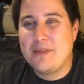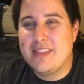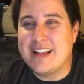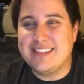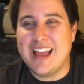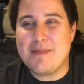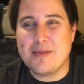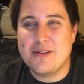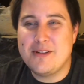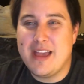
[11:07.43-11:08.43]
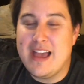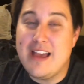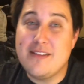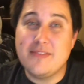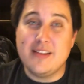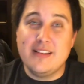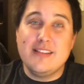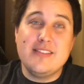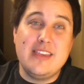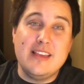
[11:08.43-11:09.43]
Next up, we have
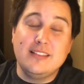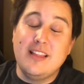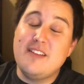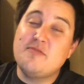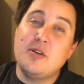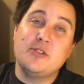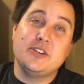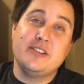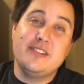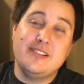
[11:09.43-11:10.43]
the Love Potion,